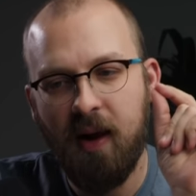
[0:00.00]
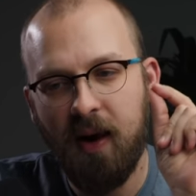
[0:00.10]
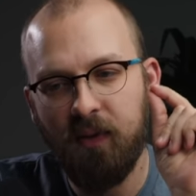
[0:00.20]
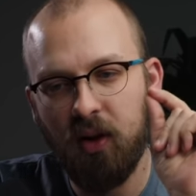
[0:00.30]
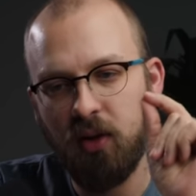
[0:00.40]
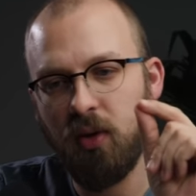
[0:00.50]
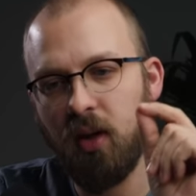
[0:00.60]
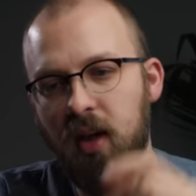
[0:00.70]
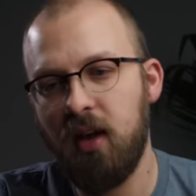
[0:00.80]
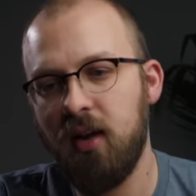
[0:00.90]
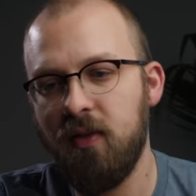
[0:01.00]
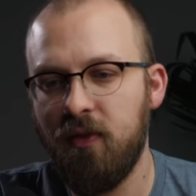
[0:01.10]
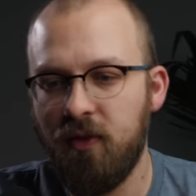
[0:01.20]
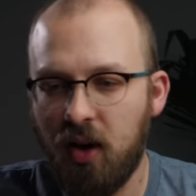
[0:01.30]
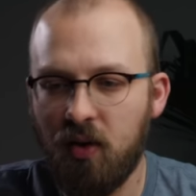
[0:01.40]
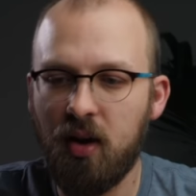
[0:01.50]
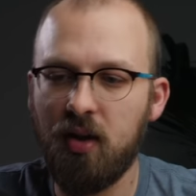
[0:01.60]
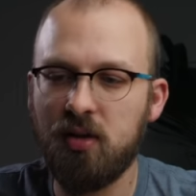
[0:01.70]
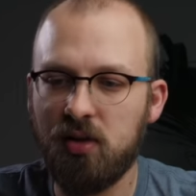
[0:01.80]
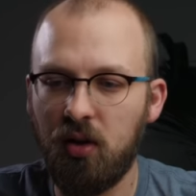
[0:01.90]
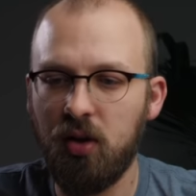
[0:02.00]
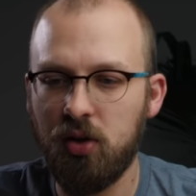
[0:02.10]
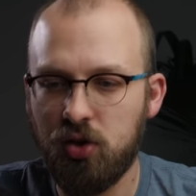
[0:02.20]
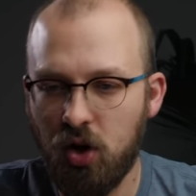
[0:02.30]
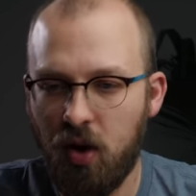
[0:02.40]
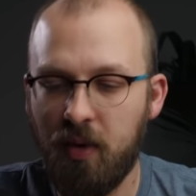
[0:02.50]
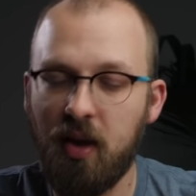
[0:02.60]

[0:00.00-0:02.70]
and they're doing a very solid job,